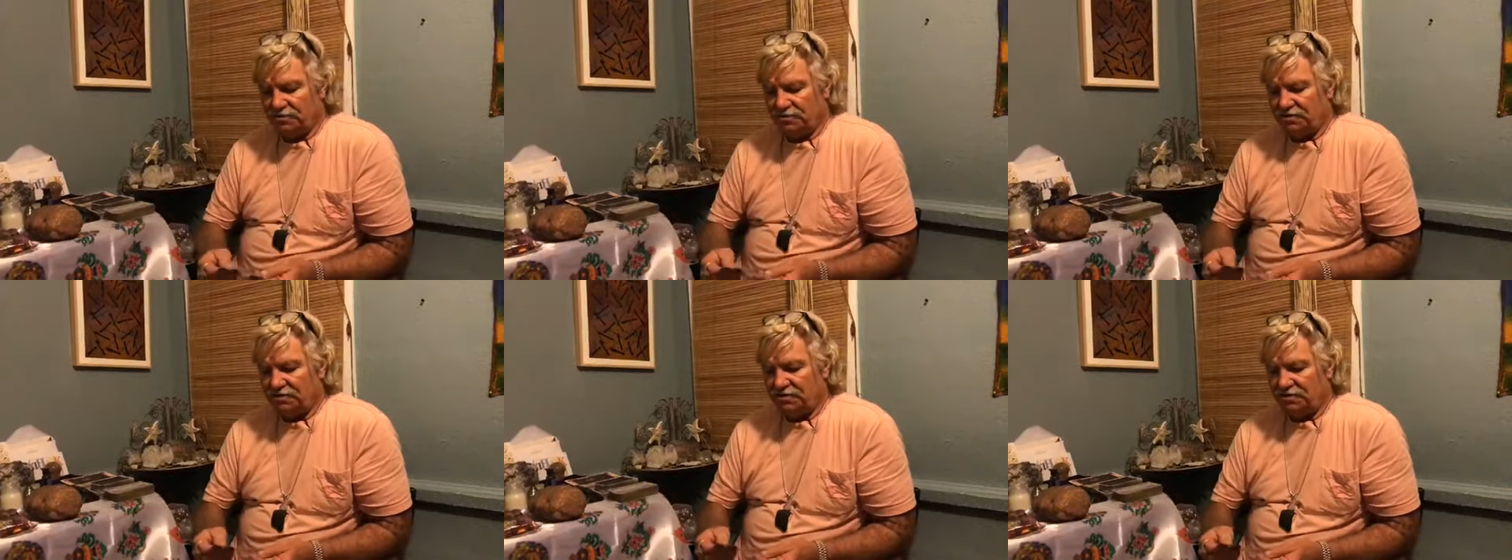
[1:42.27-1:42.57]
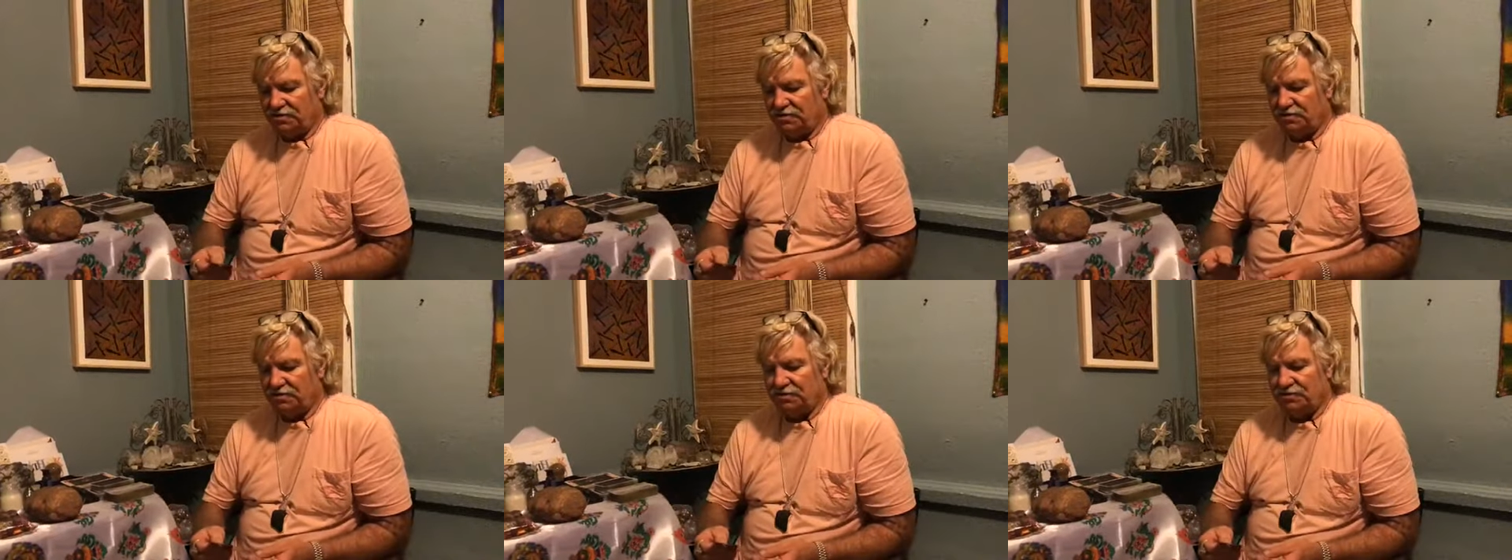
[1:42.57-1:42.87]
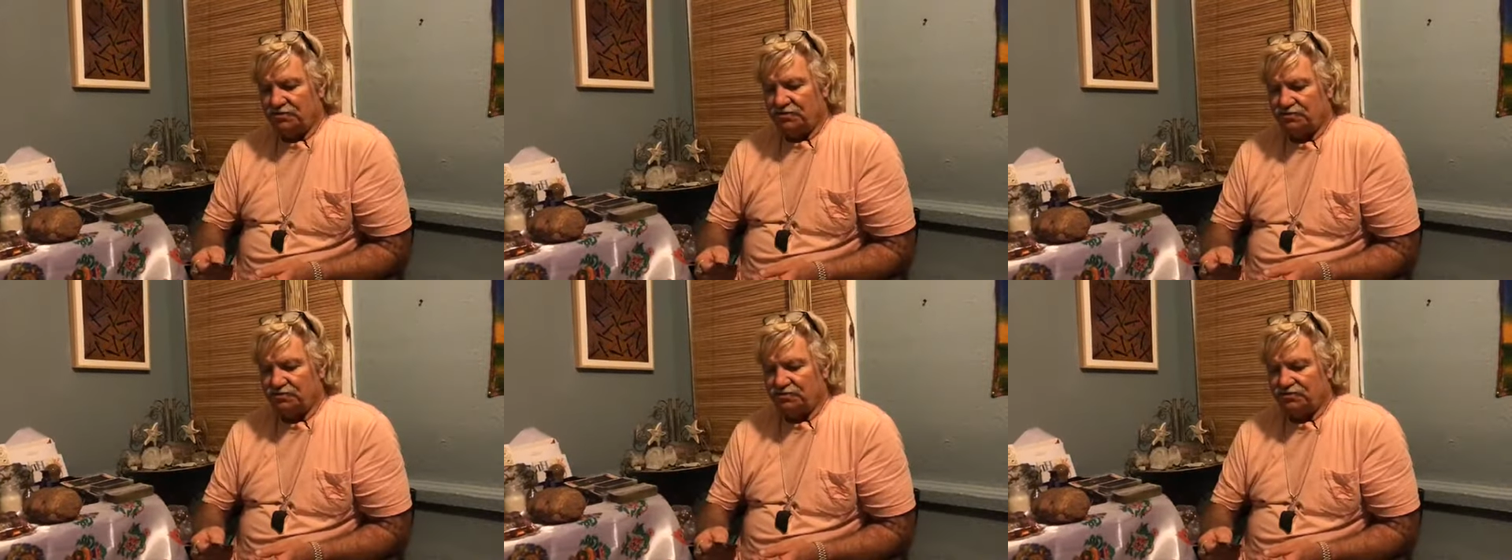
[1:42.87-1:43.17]
I
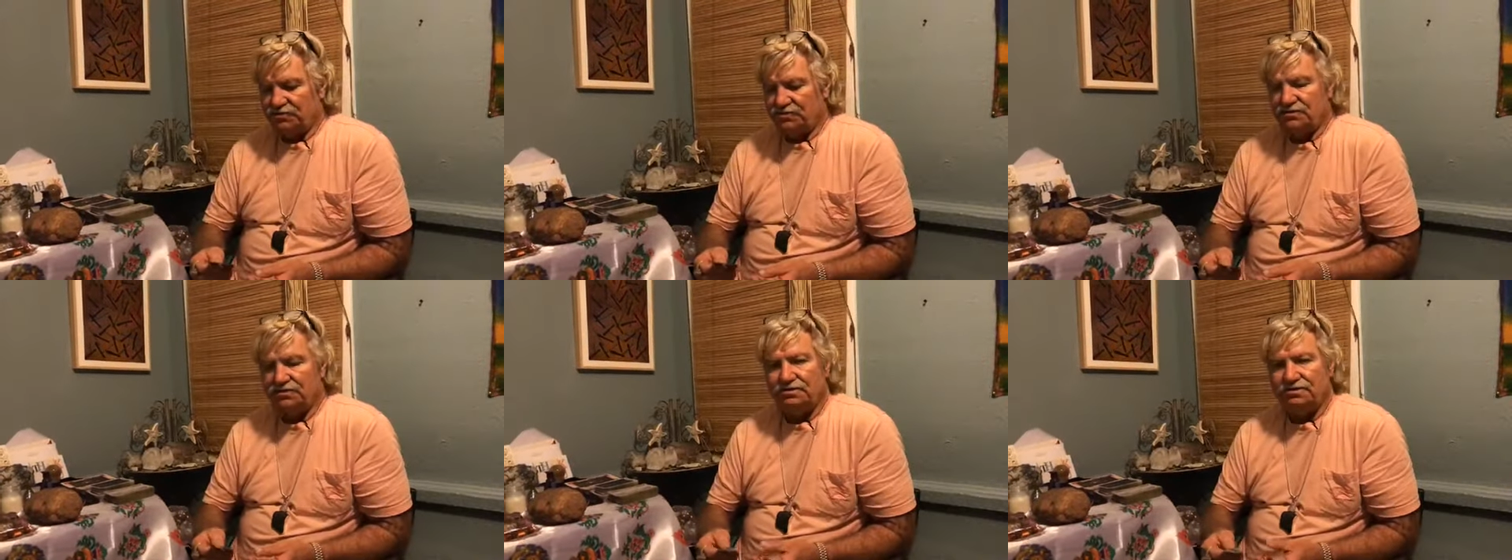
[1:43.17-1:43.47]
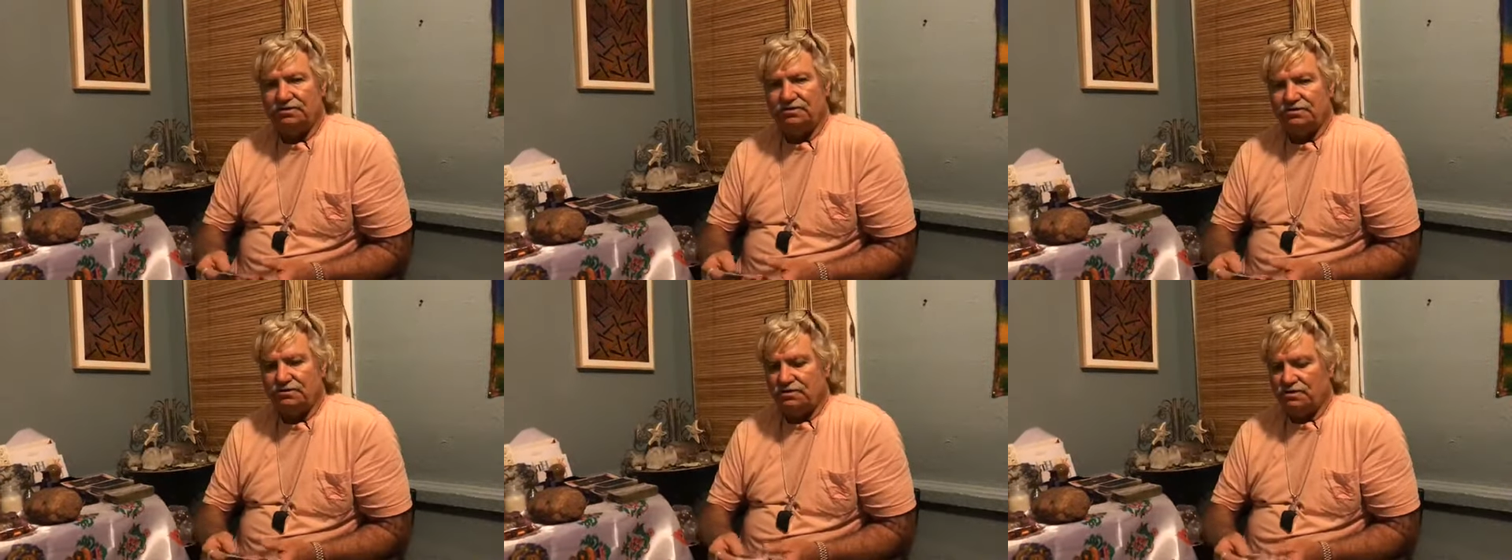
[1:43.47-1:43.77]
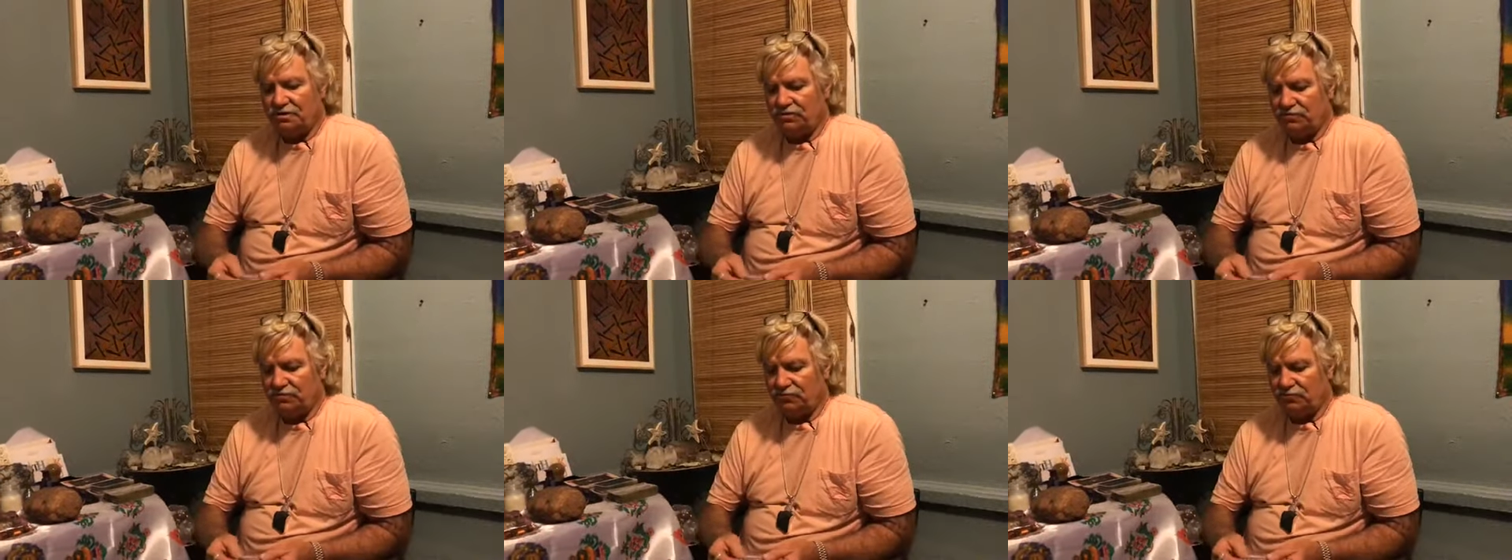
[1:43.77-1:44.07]
used to
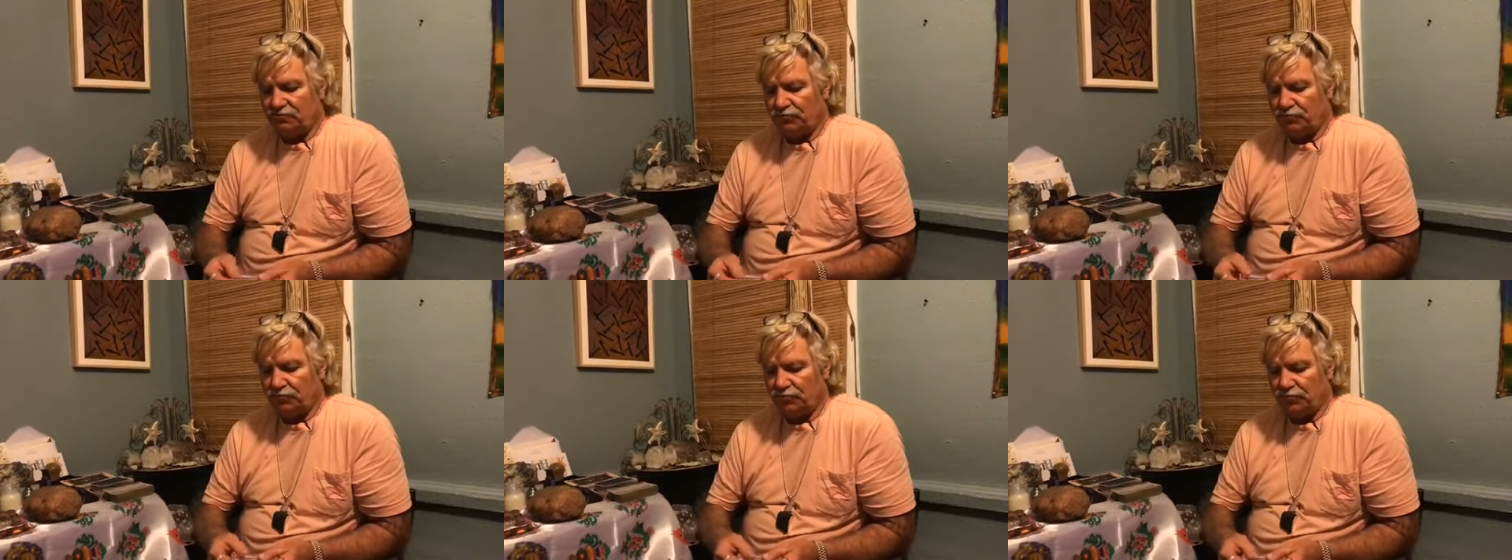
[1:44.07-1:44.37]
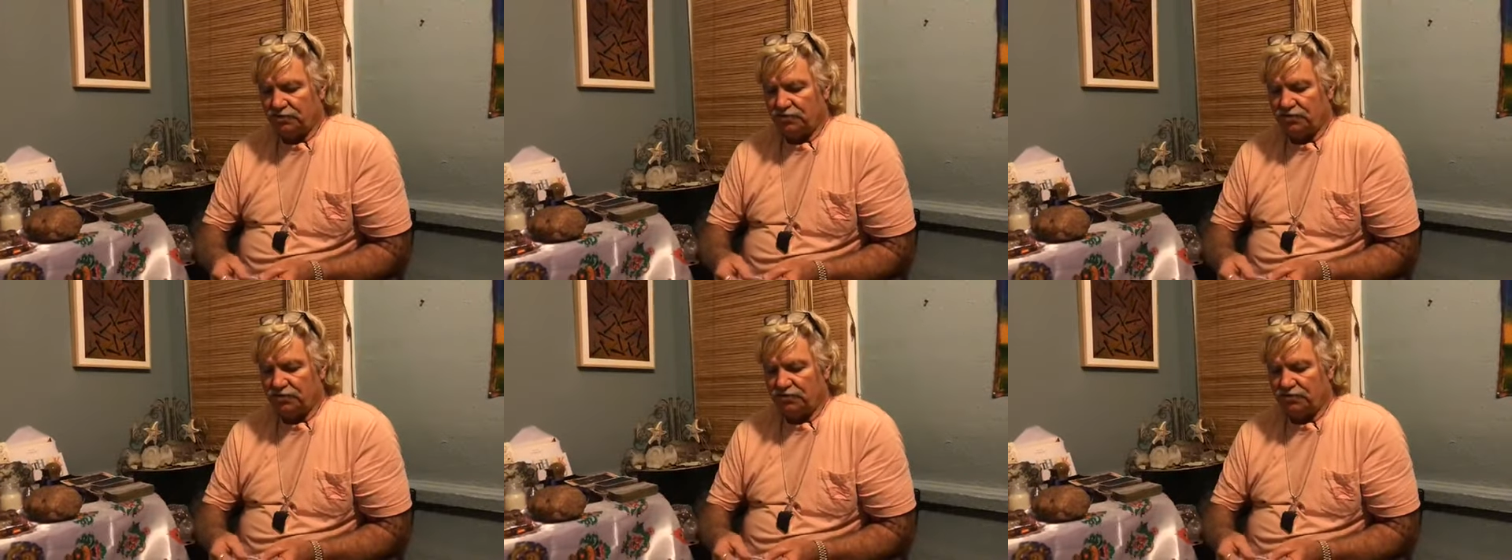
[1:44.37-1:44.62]
work on